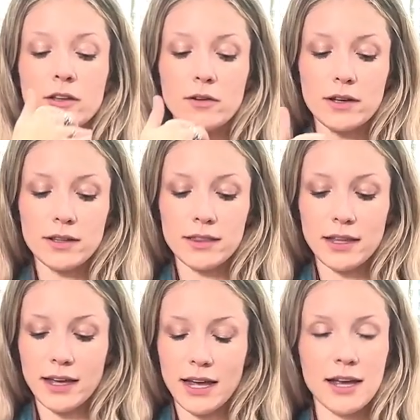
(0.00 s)
you can let
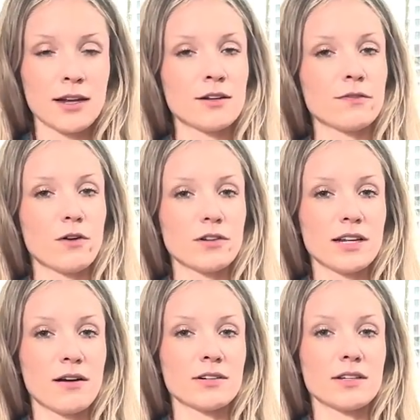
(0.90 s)
the hand fall
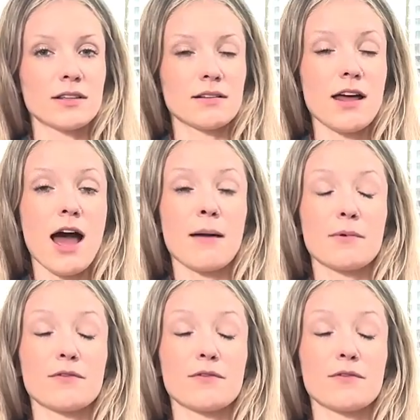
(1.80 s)
down to the lap